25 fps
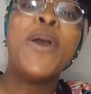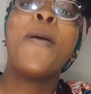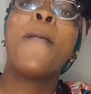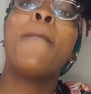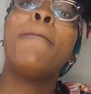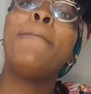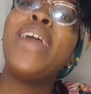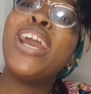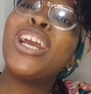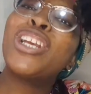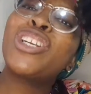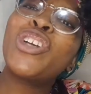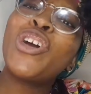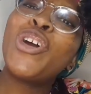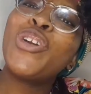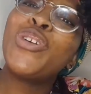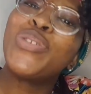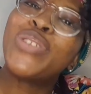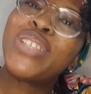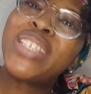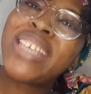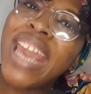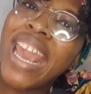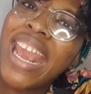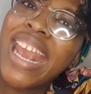Make sure you
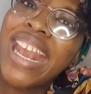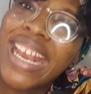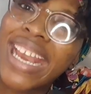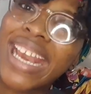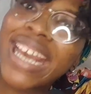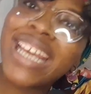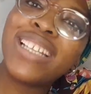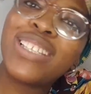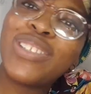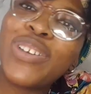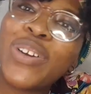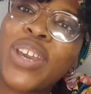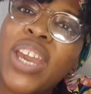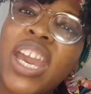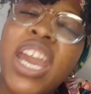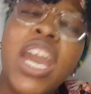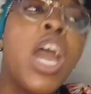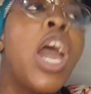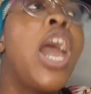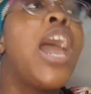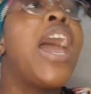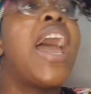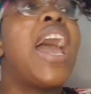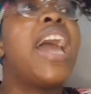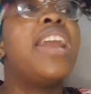take it, okay?
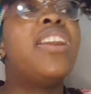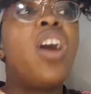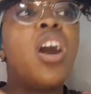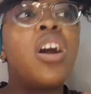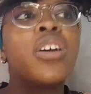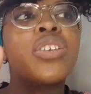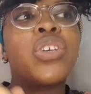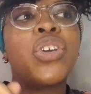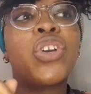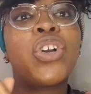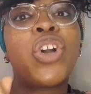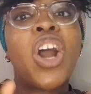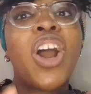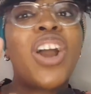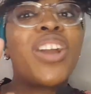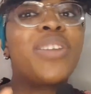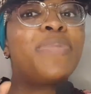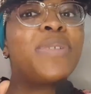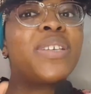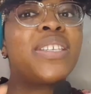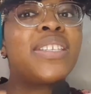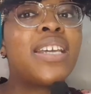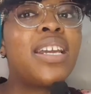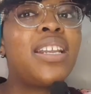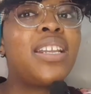And also, you can't
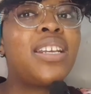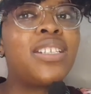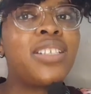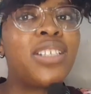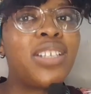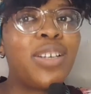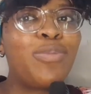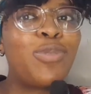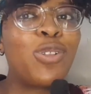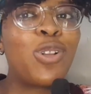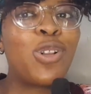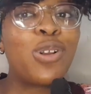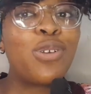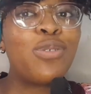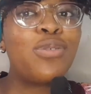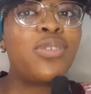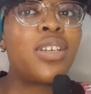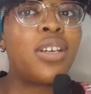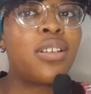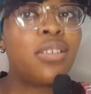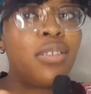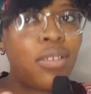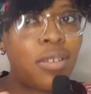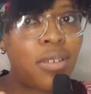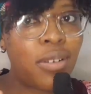be selling gym clothes
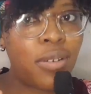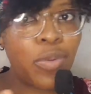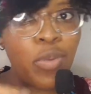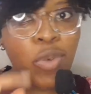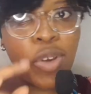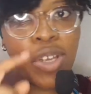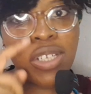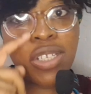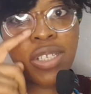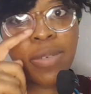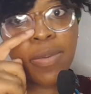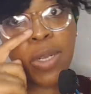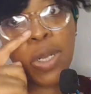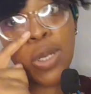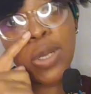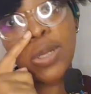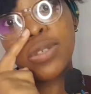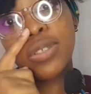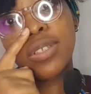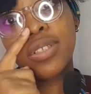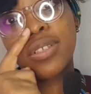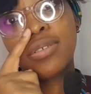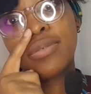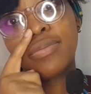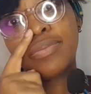and you don't wear gym
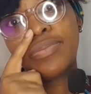clothes.